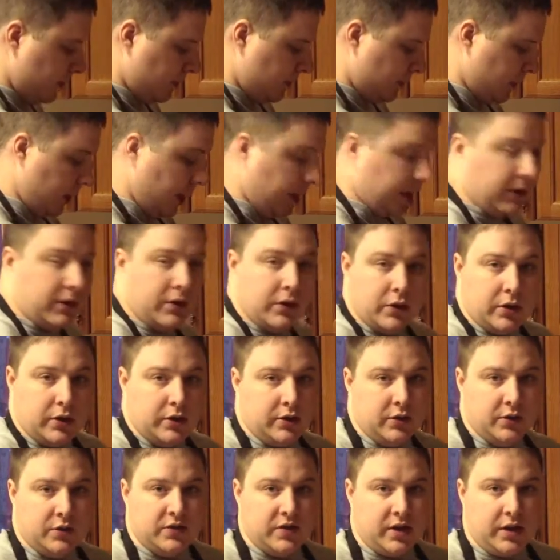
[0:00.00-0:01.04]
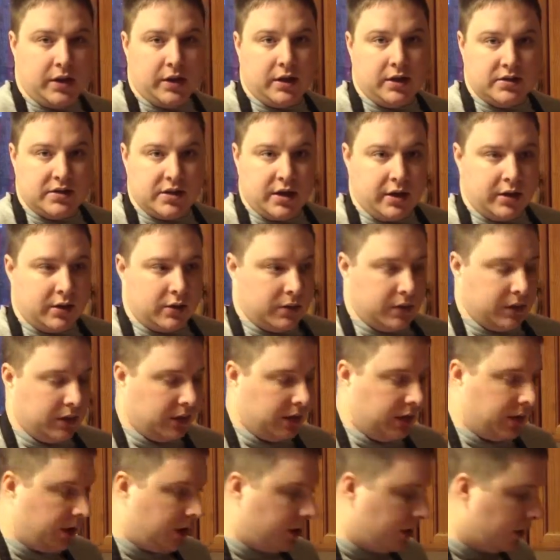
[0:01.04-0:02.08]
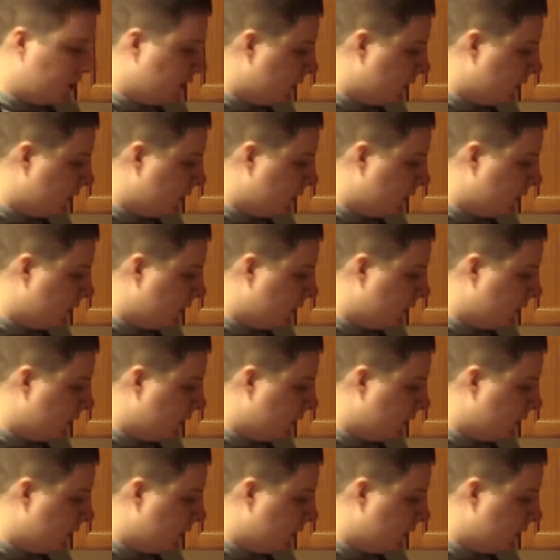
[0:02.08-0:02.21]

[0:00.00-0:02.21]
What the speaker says: but you can use any container really.